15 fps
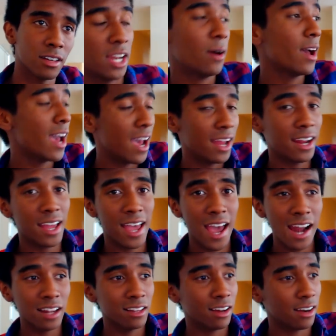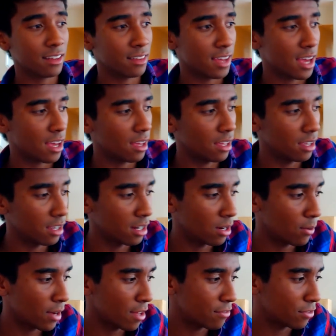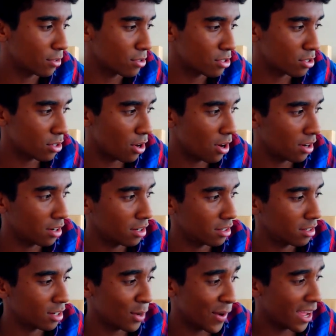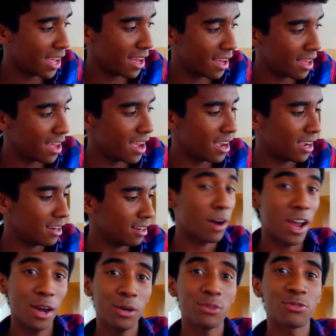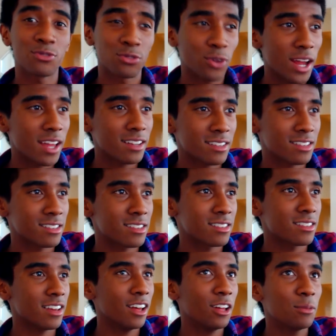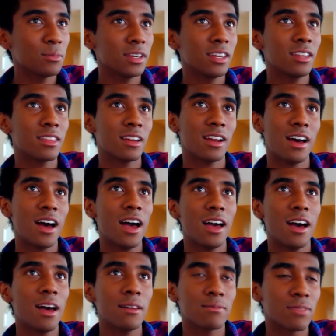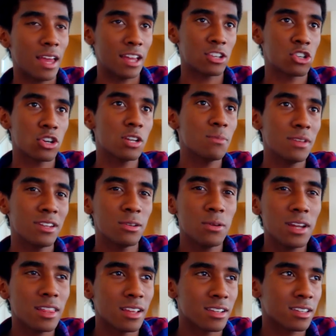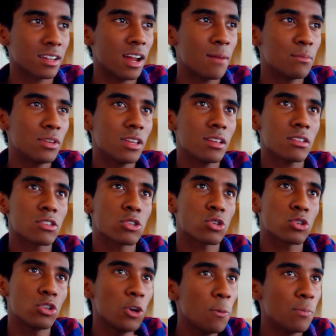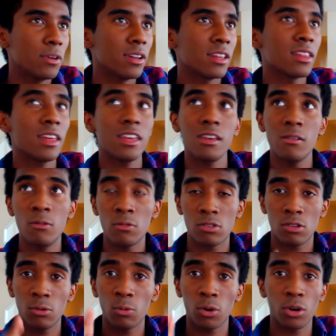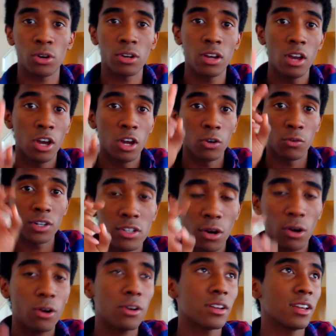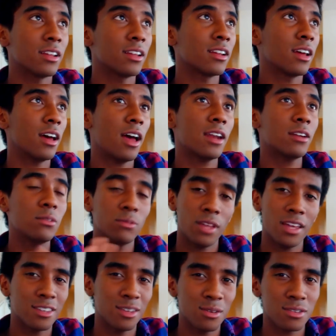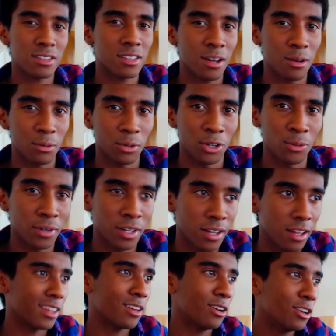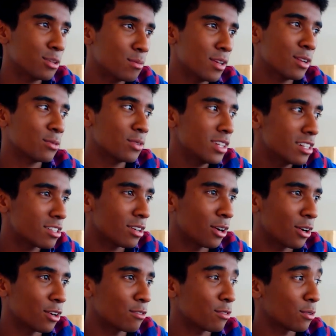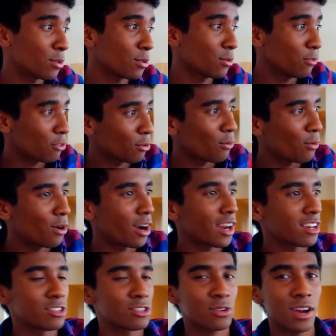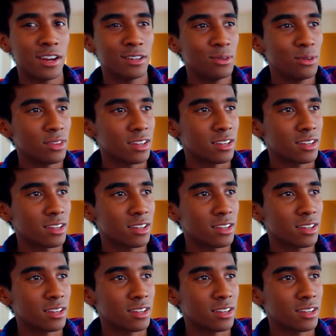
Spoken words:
You know, I had a lot of that, you know, when I first started. You know, I had my own friends tell me that I shouldn't be doing this, that I'm being stupid, and they use the word retarded, and I don't like using that word, but they called me a retard for wanting to try to do